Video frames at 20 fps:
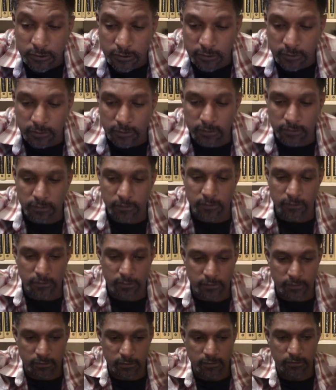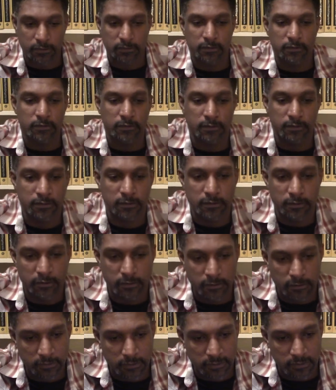
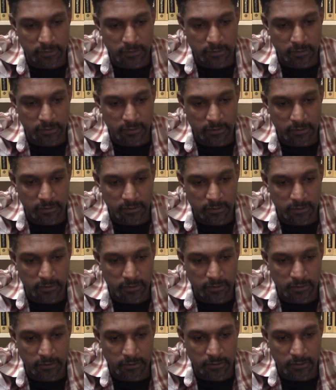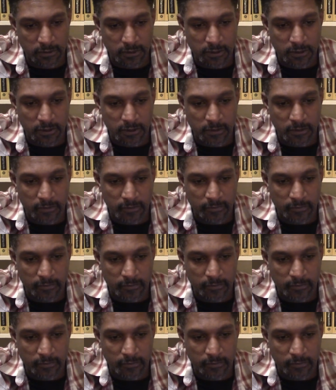Nobody speaks.